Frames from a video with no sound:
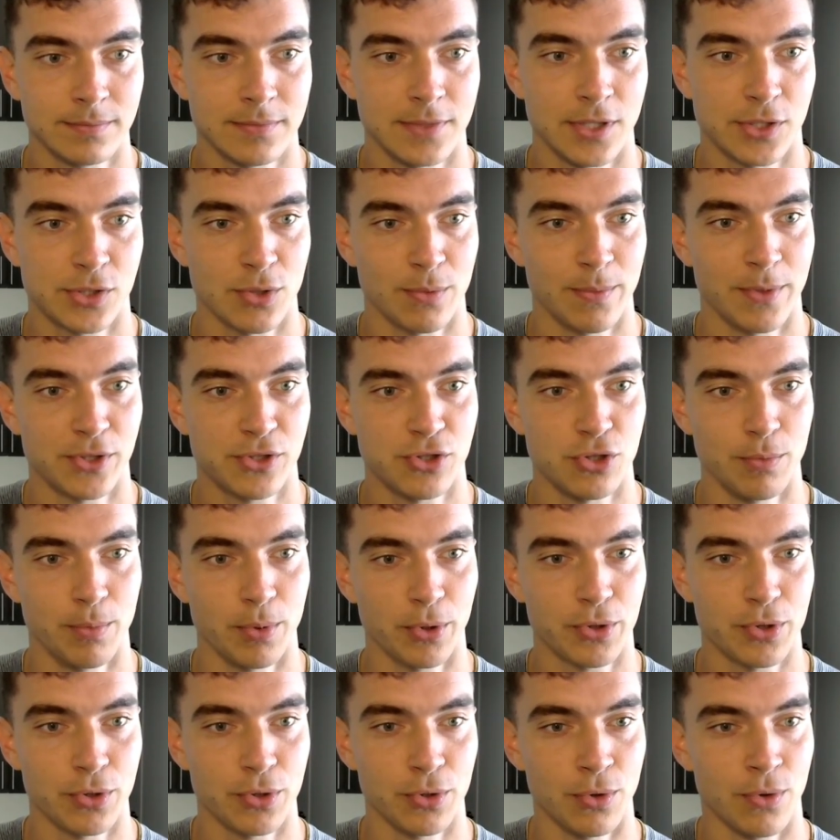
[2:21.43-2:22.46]
This one was
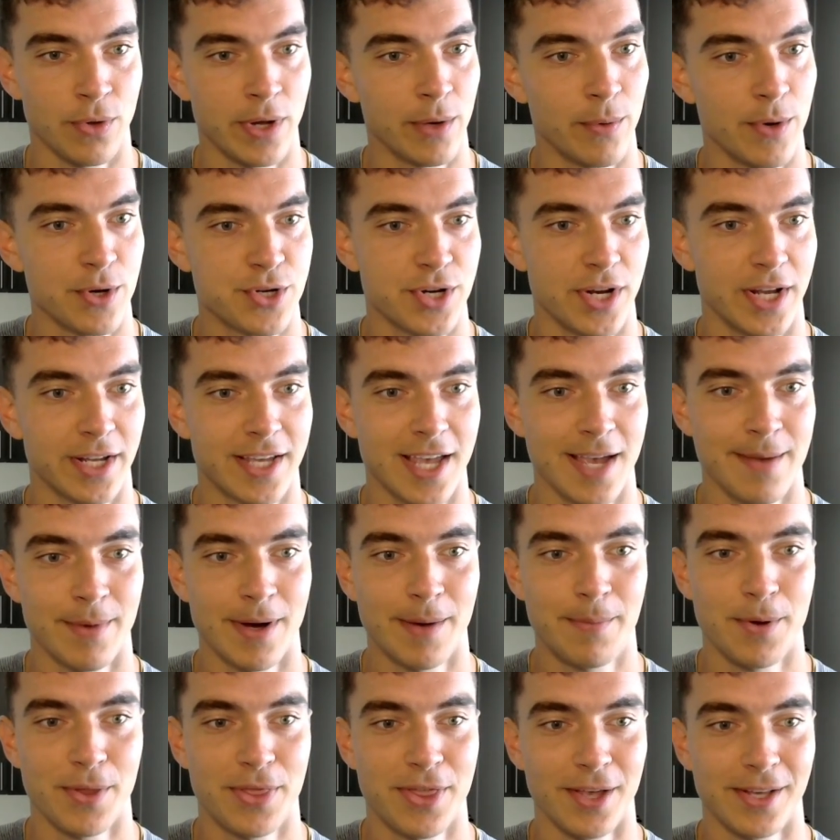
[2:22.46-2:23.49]
super cool. I wish I came
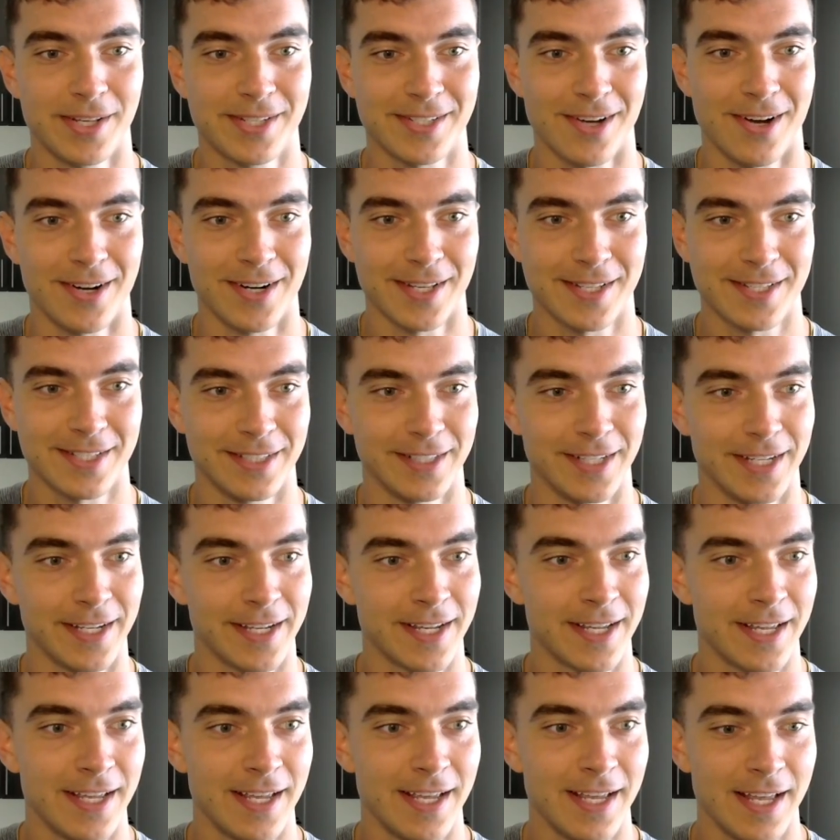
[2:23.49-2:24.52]
up with this,
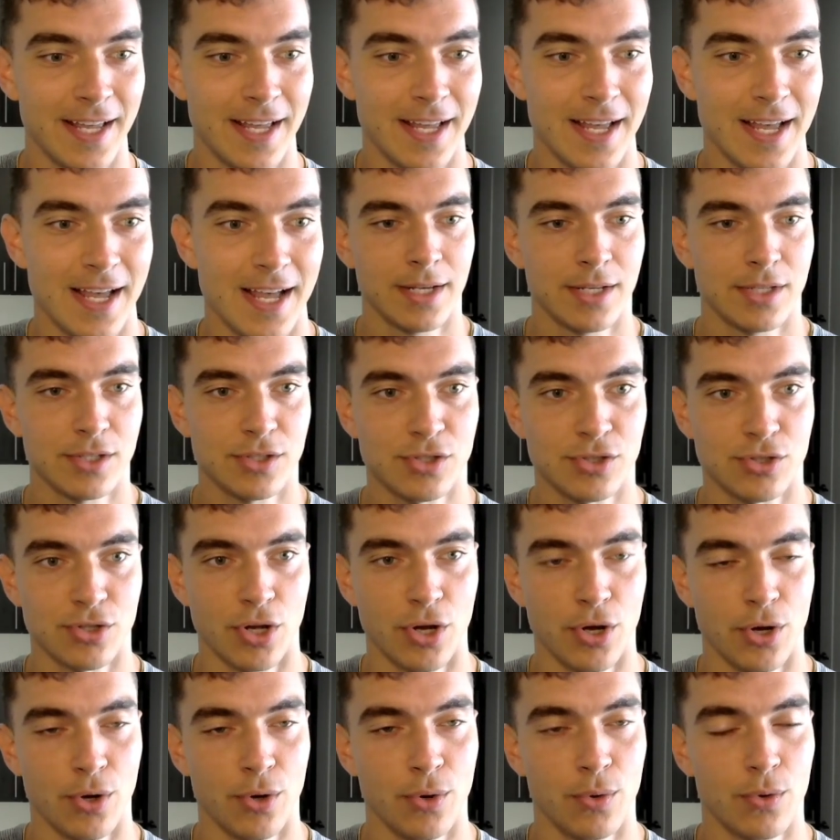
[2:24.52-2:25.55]
honestly.
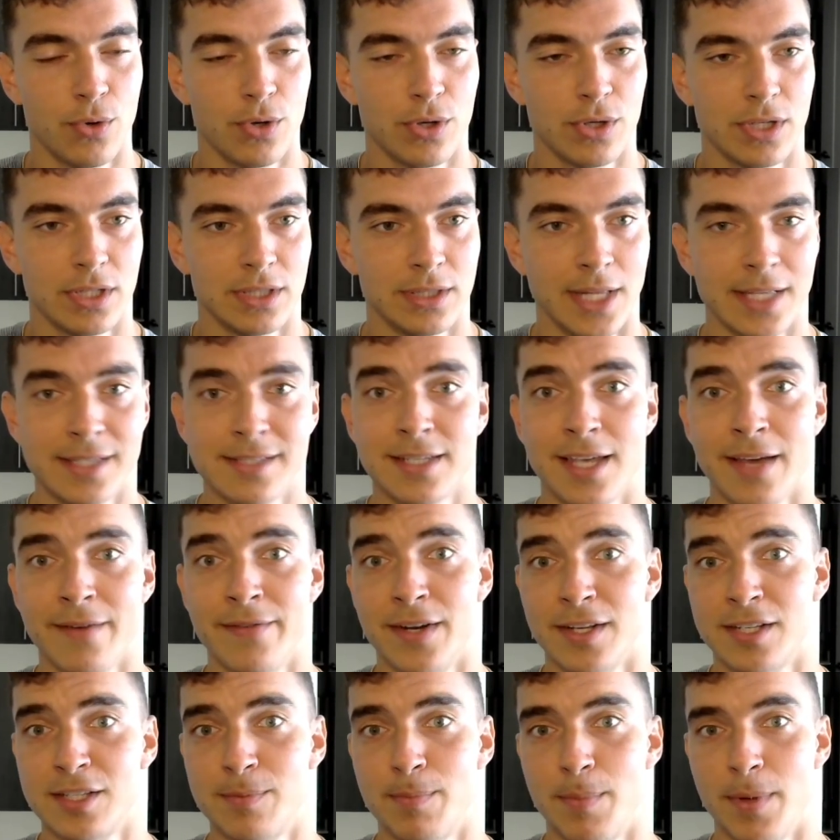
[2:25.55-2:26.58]
So let's give
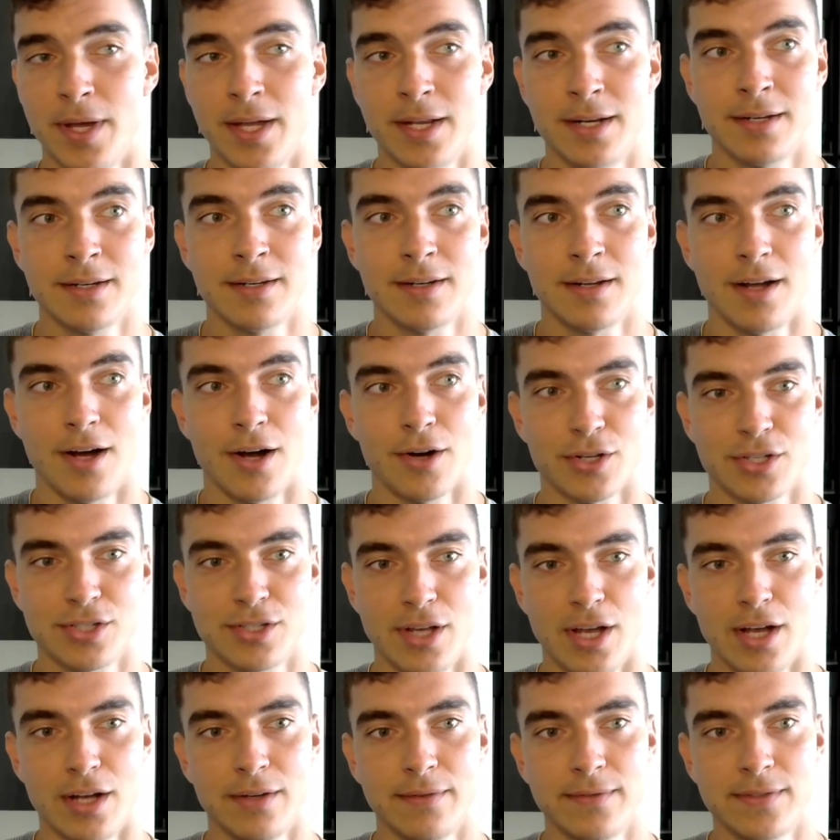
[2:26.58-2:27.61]
it a spin
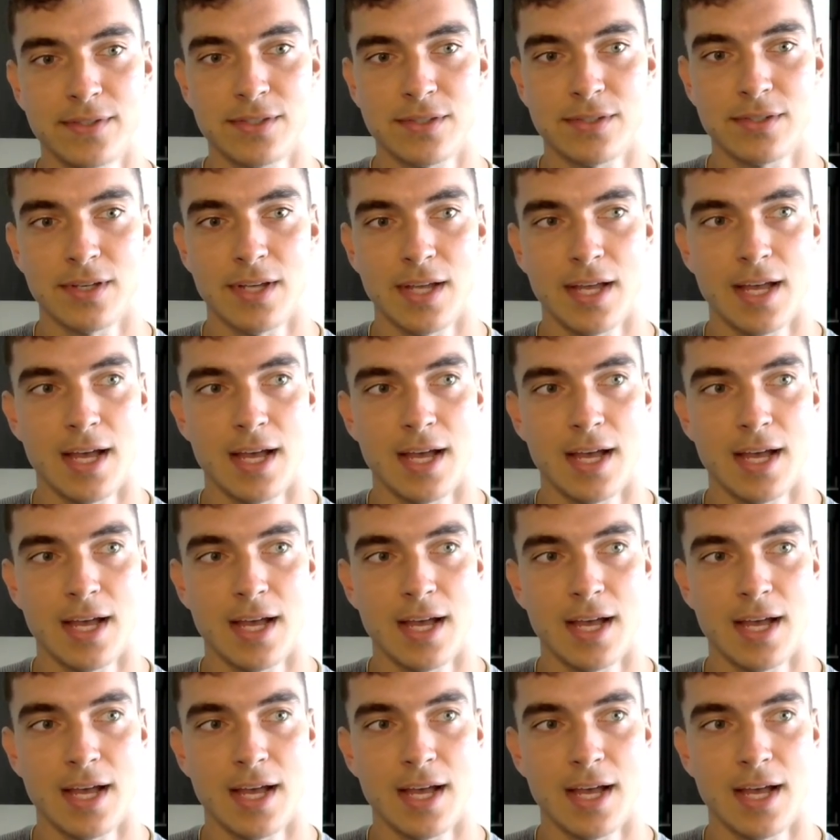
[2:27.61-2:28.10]
ourselves.